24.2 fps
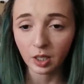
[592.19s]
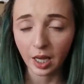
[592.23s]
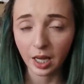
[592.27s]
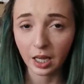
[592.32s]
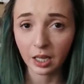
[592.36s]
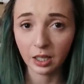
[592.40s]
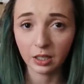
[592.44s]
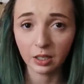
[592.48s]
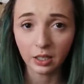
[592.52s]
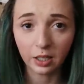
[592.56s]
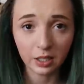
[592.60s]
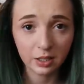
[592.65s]

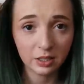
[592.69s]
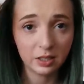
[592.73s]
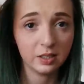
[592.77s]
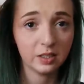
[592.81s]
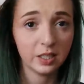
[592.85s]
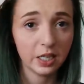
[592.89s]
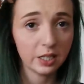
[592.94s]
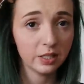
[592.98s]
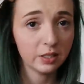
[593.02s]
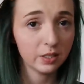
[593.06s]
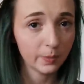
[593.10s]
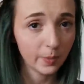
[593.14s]
and it
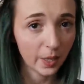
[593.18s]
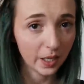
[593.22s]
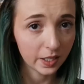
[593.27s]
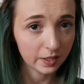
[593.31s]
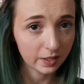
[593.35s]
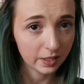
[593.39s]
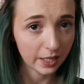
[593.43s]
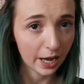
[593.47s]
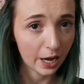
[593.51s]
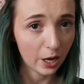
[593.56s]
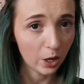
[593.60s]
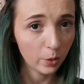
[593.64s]
stains my
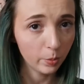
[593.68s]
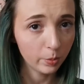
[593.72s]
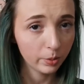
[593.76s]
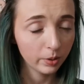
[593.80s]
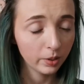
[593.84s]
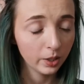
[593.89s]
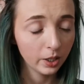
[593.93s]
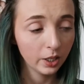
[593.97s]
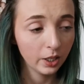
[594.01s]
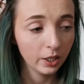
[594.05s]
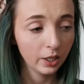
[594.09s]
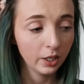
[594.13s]
scalp,
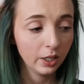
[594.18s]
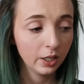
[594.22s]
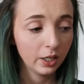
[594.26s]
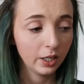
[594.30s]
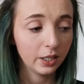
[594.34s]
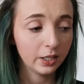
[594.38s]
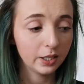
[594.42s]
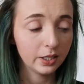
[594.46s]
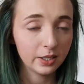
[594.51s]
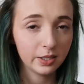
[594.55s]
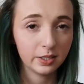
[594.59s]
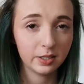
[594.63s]

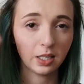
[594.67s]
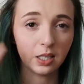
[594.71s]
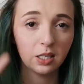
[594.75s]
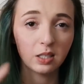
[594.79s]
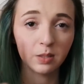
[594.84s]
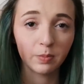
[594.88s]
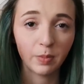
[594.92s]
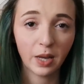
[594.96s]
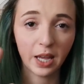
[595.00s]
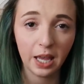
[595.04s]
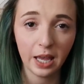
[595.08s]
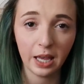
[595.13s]
and it
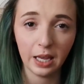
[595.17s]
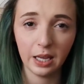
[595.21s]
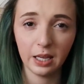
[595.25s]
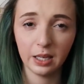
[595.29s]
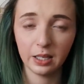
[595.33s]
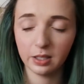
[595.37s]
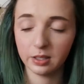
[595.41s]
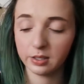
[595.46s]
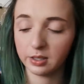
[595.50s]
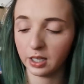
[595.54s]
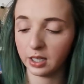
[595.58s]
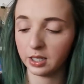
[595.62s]
stains my
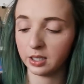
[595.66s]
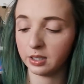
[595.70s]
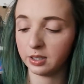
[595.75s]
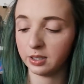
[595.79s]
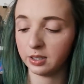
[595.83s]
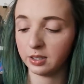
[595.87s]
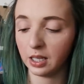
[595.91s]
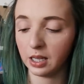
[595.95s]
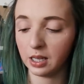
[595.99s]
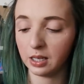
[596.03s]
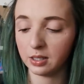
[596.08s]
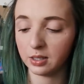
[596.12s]
hands, and it
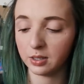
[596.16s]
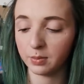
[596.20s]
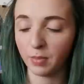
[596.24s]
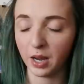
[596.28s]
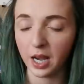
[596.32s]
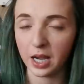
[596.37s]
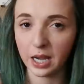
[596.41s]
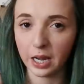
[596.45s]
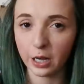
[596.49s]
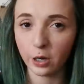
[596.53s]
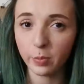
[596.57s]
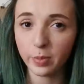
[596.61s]
stains
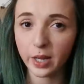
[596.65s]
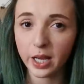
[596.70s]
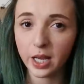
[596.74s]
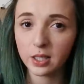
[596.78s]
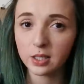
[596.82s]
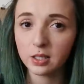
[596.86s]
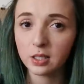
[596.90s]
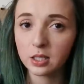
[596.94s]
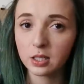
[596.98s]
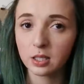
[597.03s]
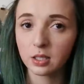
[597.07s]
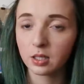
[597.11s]
my nail
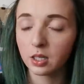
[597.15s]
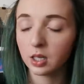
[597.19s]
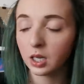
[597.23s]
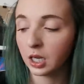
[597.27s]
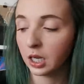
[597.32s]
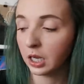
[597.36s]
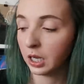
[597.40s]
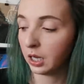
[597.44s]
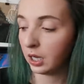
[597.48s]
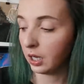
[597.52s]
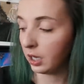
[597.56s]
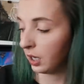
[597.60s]
beds.
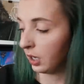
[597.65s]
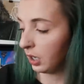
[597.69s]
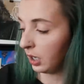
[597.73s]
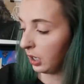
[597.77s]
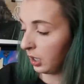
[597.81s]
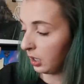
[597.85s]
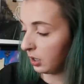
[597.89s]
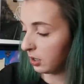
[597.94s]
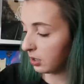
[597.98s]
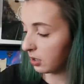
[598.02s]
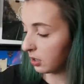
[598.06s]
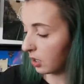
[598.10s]

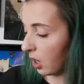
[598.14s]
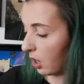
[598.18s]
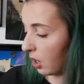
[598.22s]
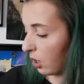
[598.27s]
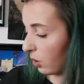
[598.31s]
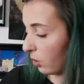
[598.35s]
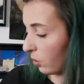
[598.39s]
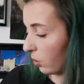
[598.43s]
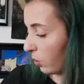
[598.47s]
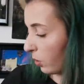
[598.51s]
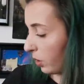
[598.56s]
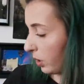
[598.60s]

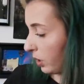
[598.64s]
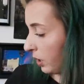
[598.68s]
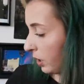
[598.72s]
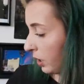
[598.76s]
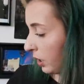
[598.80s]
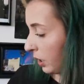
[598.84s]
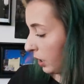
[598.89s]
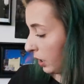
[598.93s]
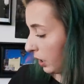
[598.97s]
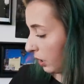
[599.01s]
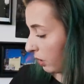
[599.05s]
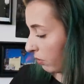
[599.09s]
So
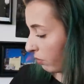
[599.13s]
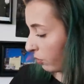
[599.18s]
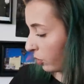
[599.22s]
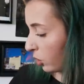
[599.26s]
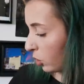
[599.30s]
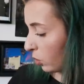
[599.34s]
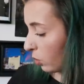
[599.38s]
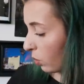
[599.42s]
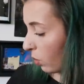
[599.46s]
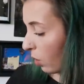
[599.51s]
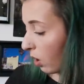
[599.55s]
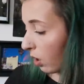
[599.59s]
if
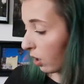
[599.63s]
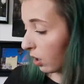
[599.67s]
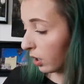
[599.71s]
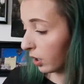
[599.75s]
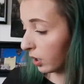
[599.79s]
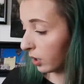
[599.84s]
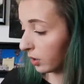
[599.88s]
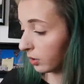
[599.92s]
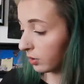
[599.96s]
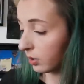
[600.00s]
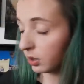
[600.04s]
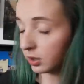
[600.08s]
you
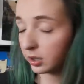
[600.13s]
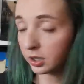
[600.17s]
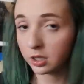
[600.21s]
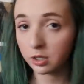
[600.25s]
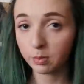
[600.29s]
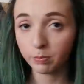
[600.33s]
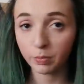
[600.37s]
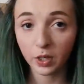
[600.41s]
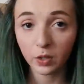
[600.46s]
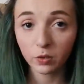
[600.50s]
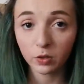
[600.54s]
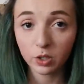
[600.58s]
are the
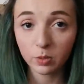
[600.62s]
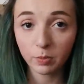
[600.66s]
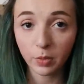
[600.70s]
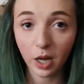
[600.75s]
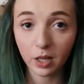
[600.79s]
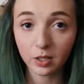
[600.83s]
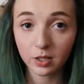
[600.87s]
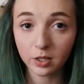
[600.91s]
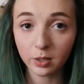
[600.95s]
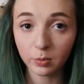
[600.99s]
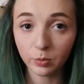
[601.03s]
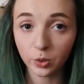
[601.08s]
least bit
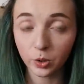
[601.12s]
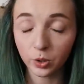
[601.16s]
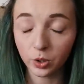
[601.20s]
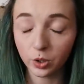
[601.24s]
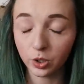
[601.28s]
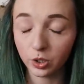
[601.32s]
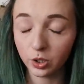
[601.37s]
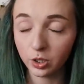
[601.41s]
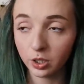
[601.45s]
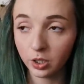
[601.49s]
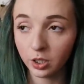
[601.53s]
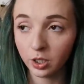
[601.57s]

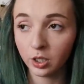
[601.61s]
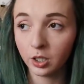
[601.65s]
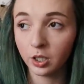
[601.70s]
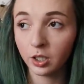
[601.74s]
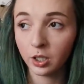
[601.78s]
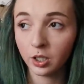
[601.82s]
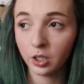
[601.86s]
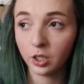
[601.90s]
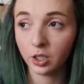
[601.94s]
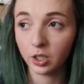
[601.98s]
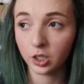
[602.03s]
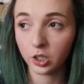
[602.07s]
responsible
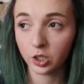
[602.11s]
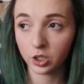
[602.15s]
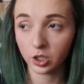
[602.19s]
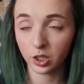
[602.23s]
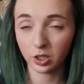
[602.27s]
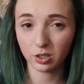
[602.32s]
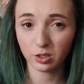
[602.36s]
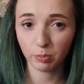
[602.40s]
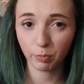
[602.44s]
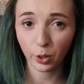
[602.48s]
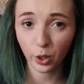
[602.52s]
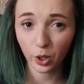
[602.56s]

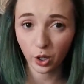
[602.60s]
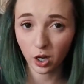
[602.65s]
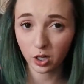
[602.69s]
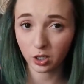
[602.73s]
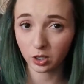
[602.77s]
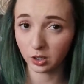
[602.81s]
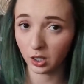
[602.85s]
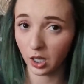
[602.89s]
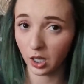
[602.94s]
just put on